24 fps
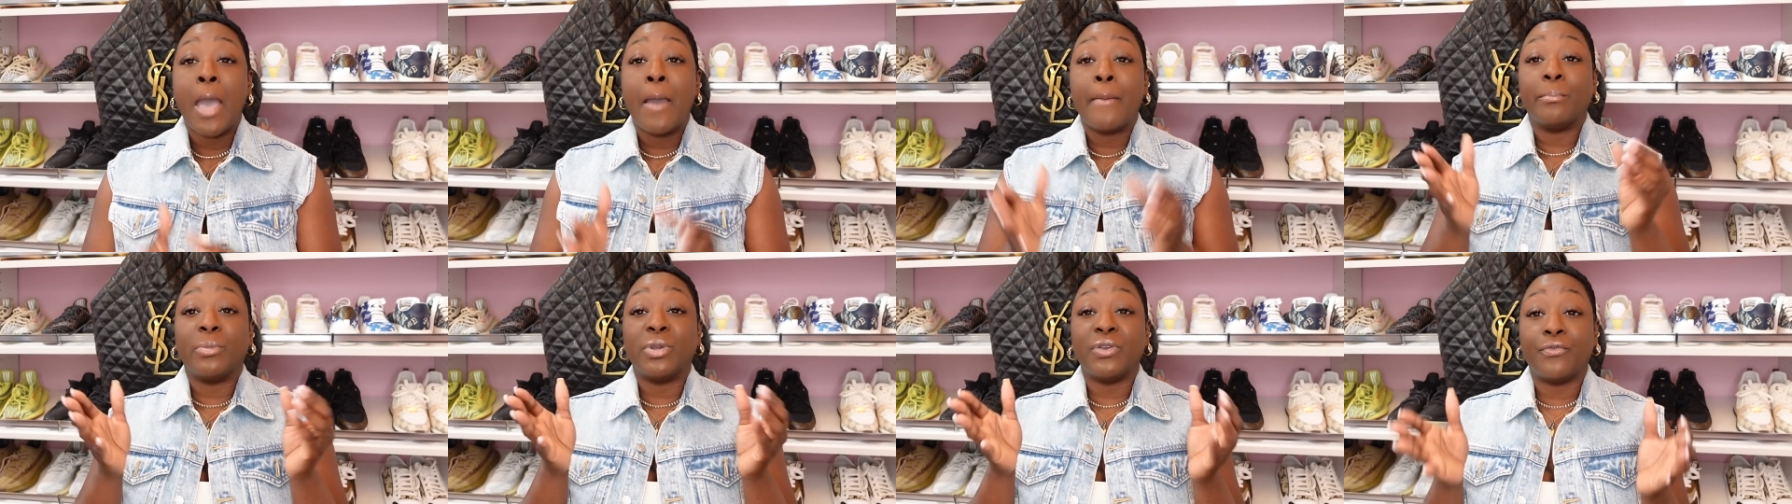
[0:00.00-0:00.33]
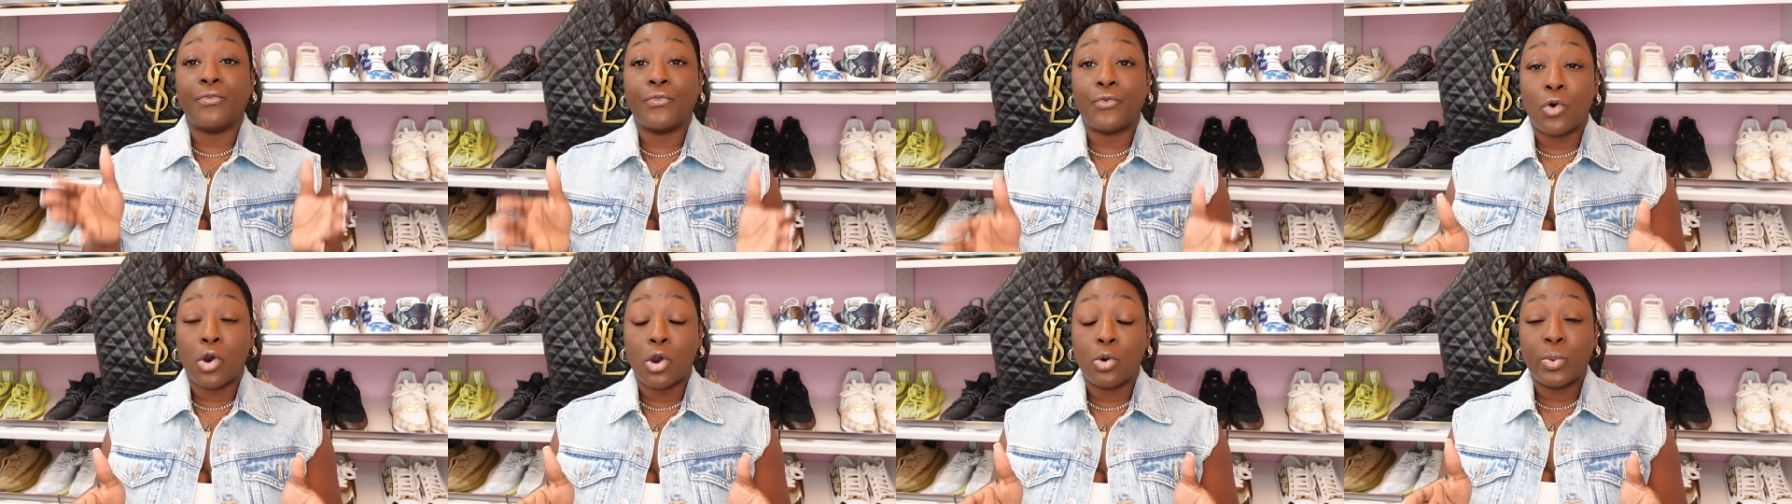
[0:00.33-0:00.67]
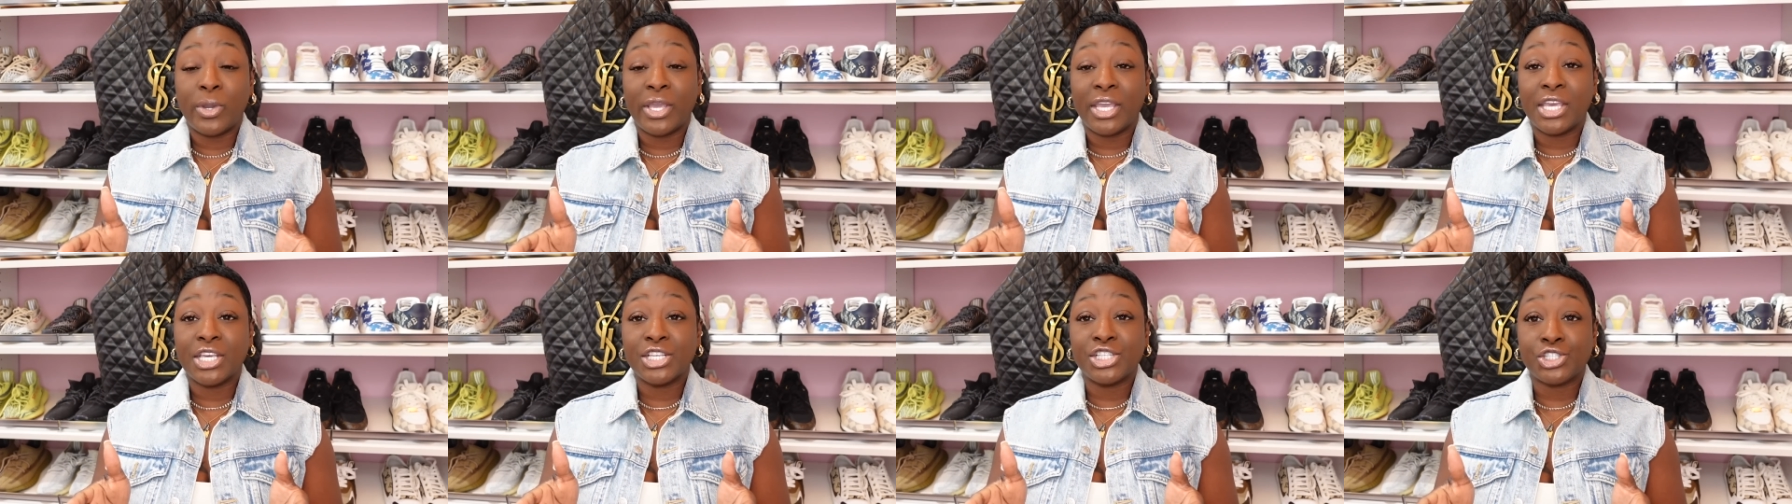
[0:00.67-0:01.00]
Before
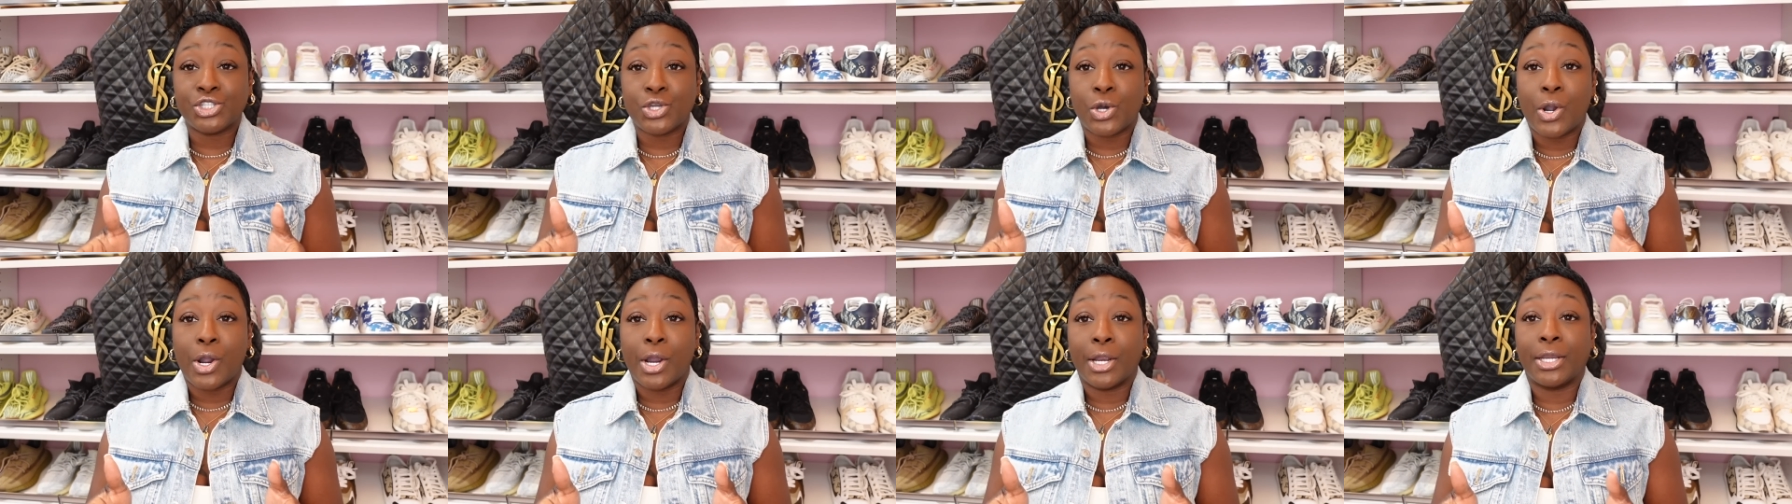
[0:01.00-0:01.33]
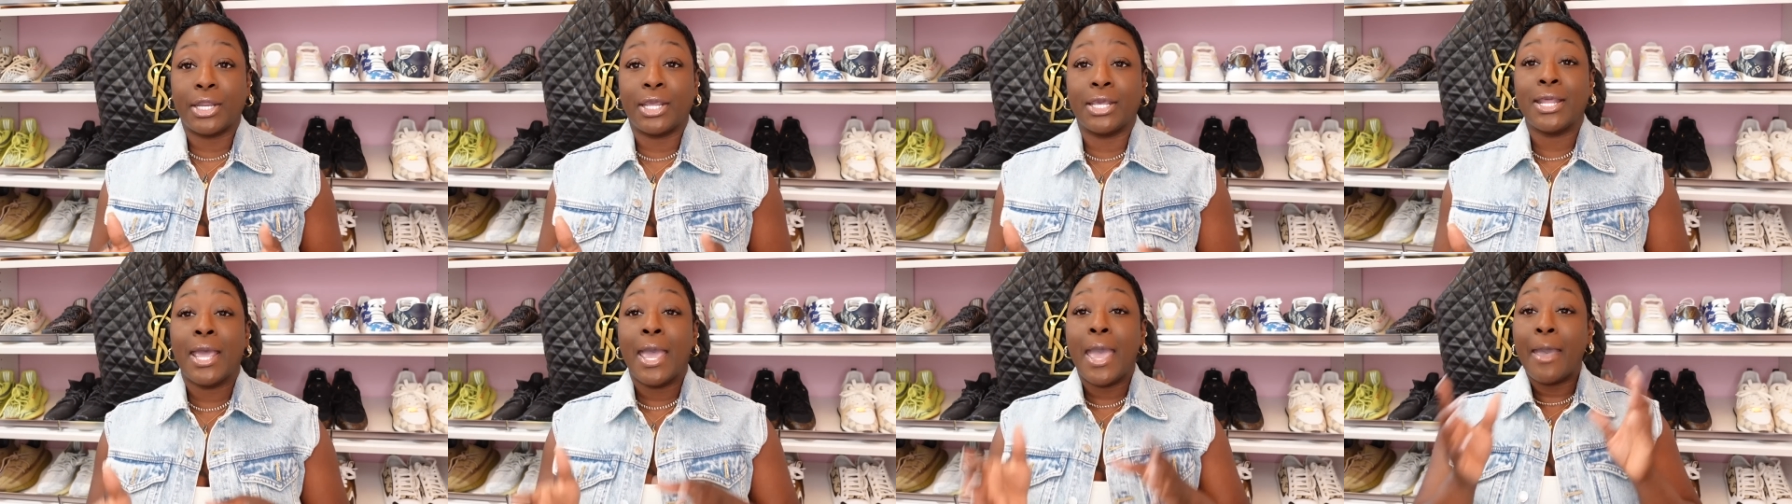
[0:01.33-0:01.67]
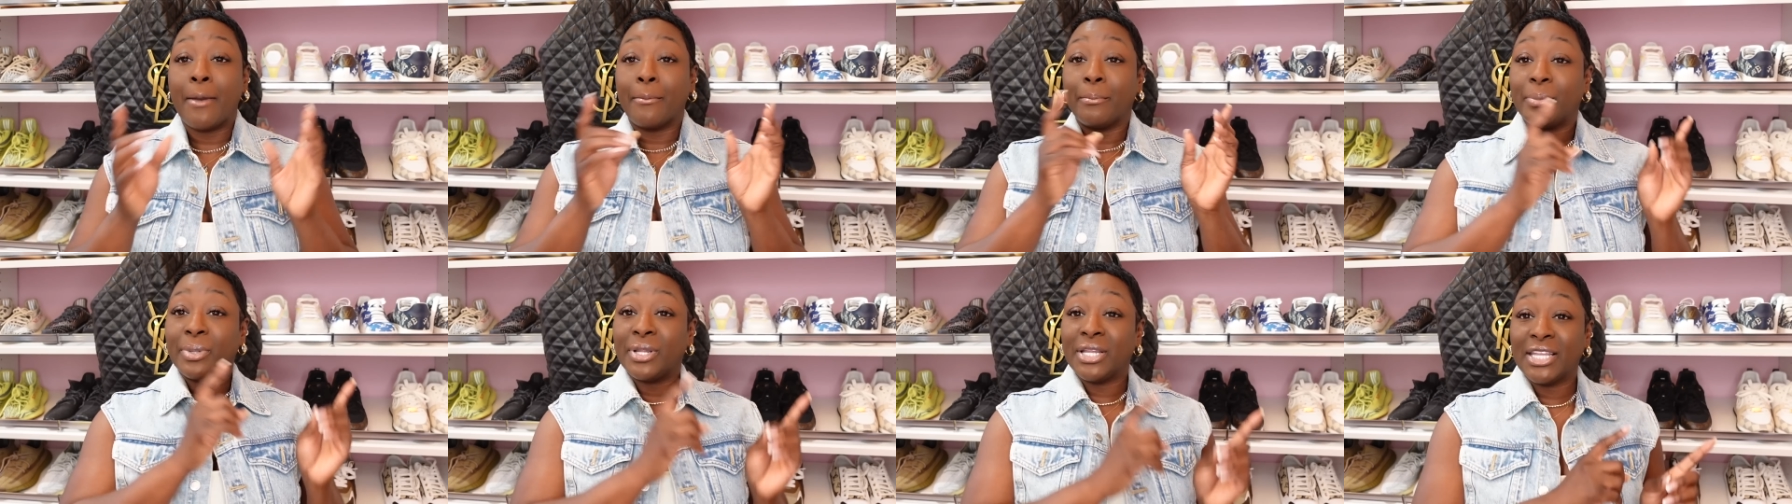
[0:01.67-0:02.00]
we get started,
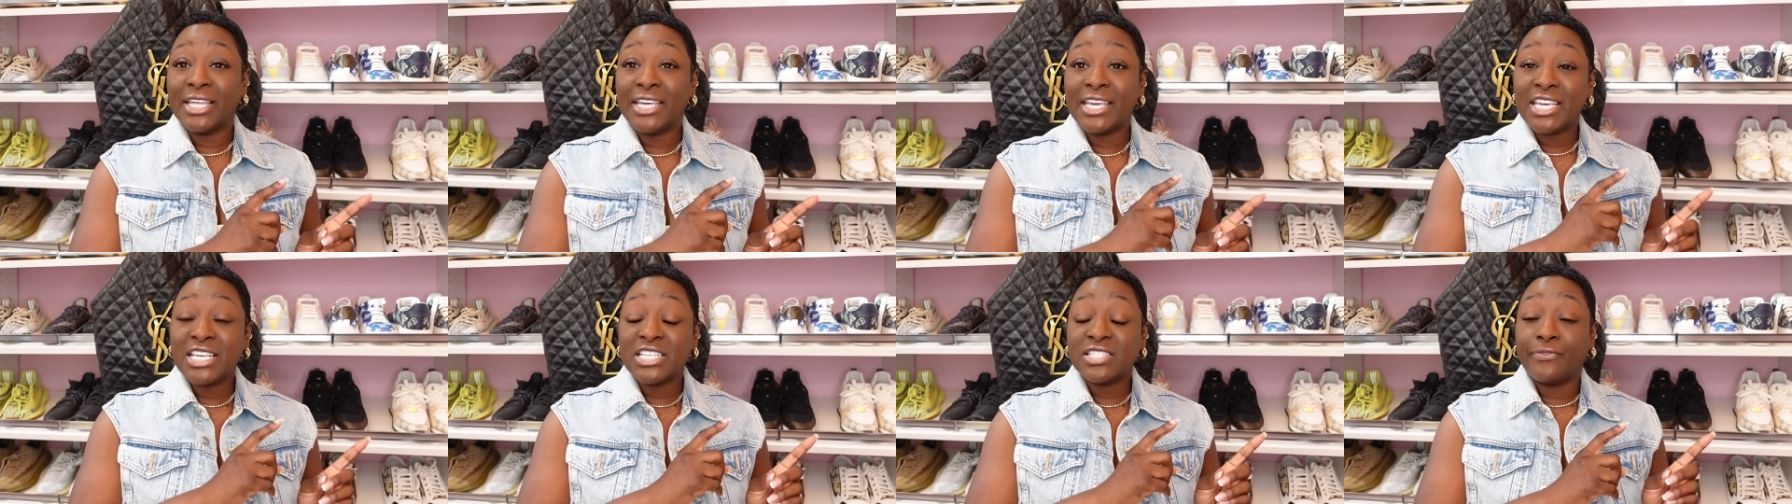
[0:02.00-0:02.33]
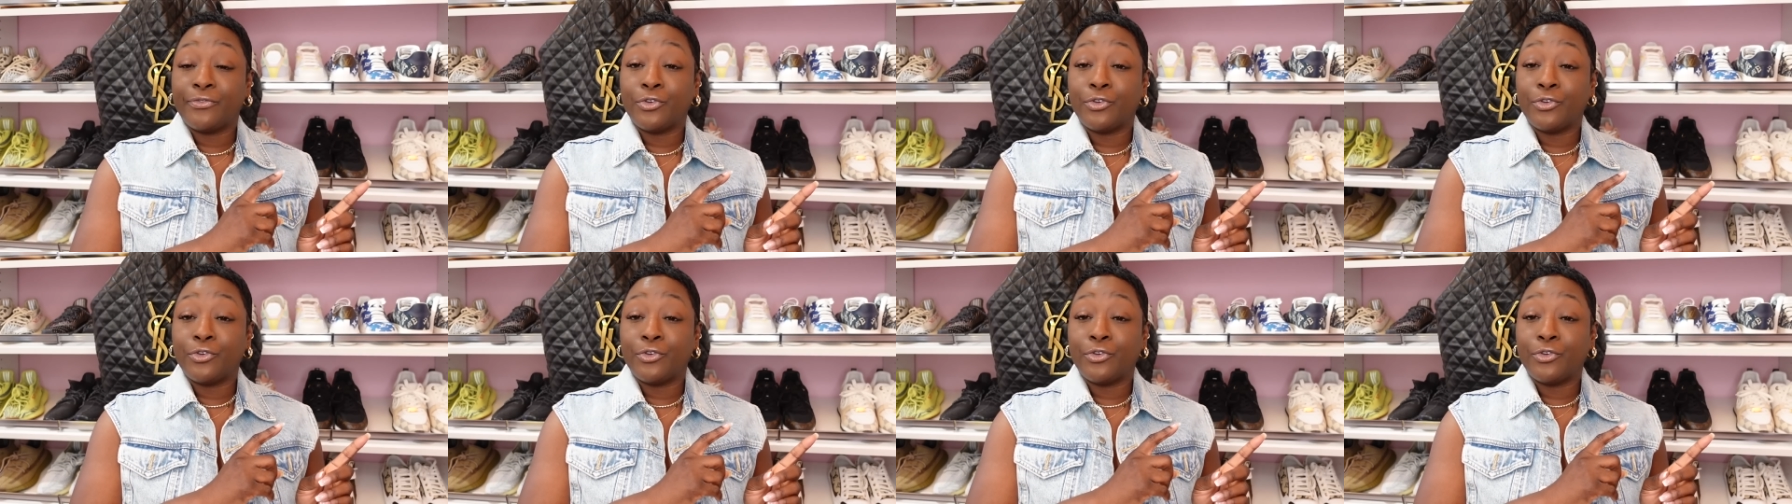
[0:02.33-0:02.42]
please